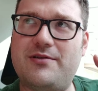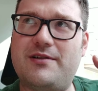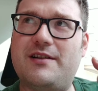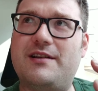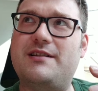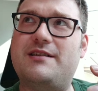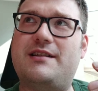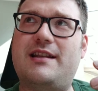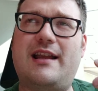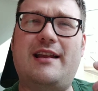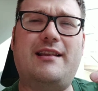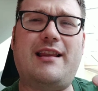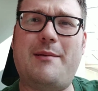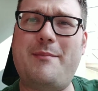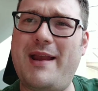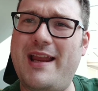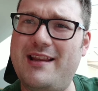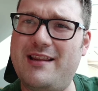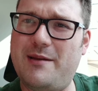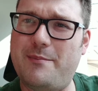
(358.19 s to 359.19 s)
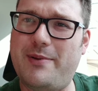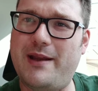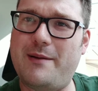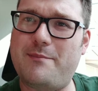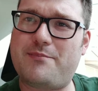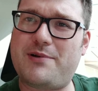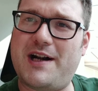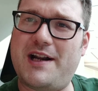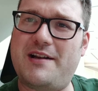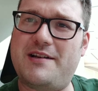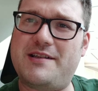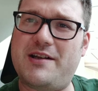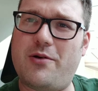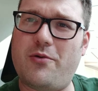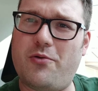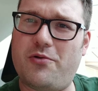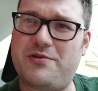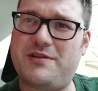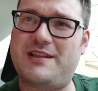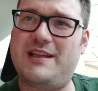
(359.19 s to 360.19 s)
because they made the big Predator
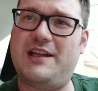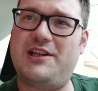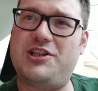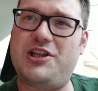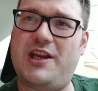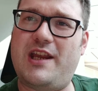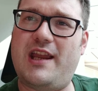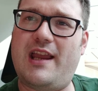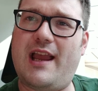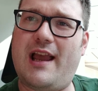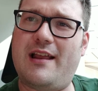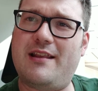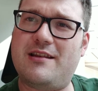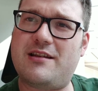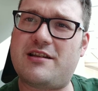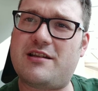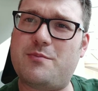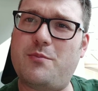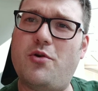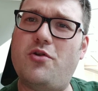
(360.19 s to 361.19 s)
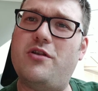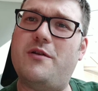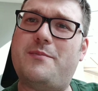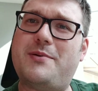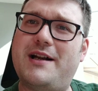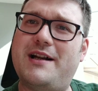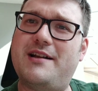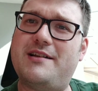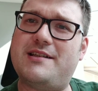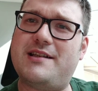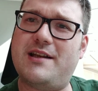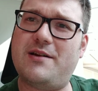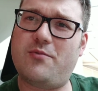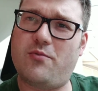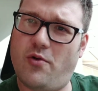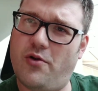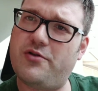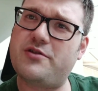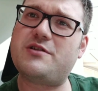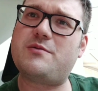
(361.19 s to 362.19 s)
all CG and the smaller Predator
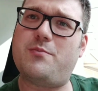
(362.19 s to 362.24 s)
was